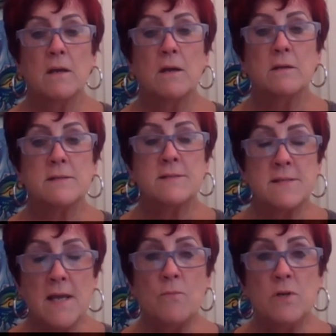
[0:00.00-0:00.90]

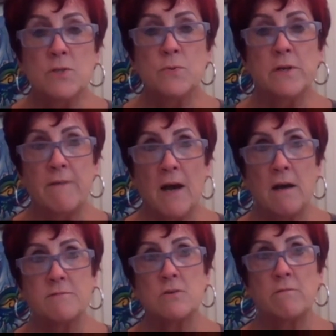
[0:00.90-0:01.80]
CA
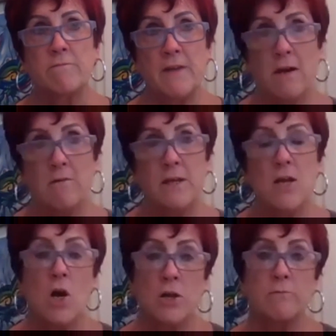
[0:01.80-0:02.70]
125s are very
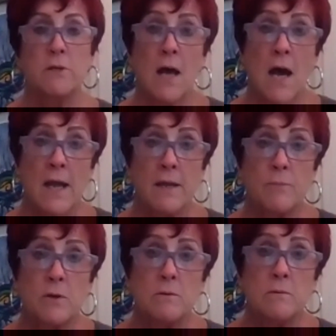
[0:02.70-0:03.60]

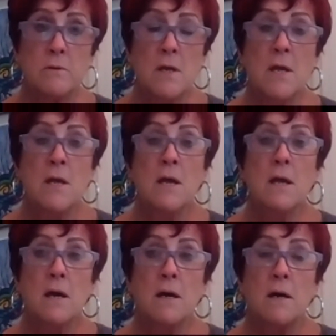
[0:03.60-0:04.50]
unreliable
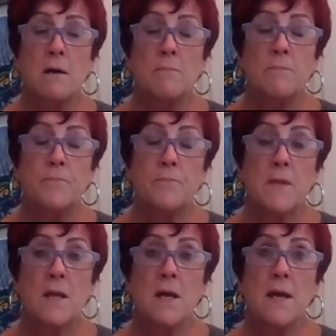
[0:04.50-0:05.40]
and
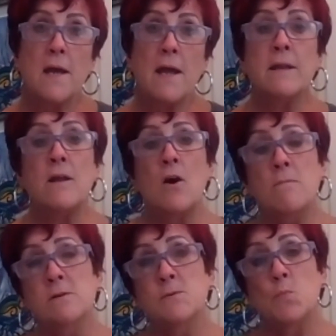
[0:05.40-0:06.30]

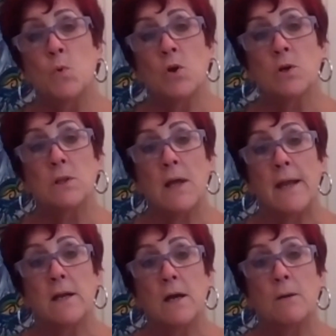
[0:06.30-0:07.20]
almost work
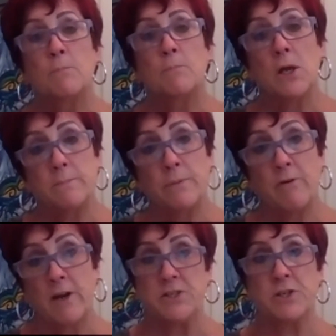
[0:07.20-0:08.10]
like blood
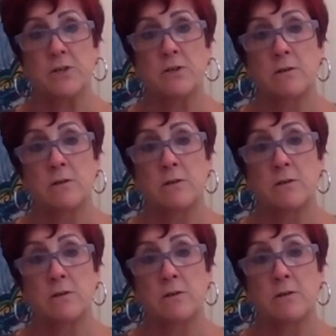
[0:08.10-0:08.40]
pressure.